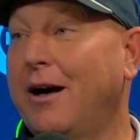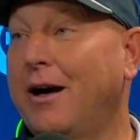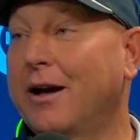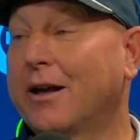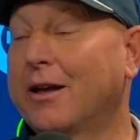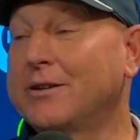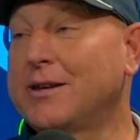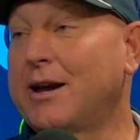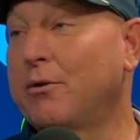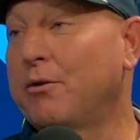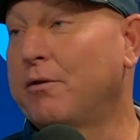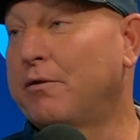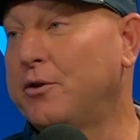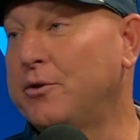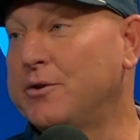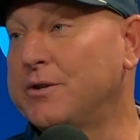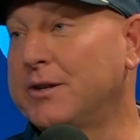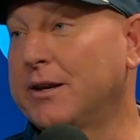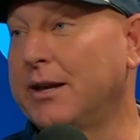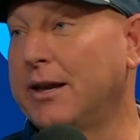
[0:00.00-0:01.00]
because I
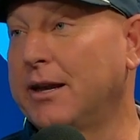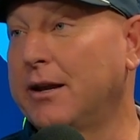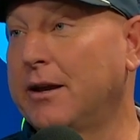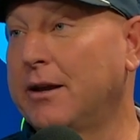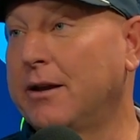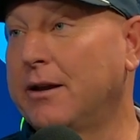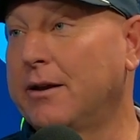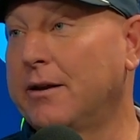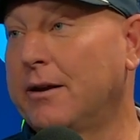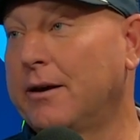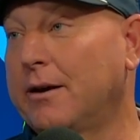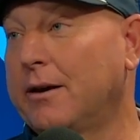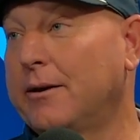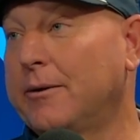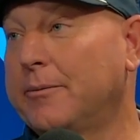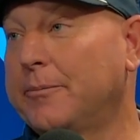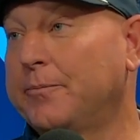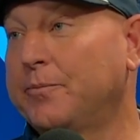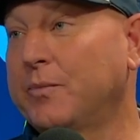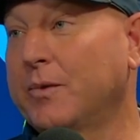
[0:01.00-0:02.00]
refused to get a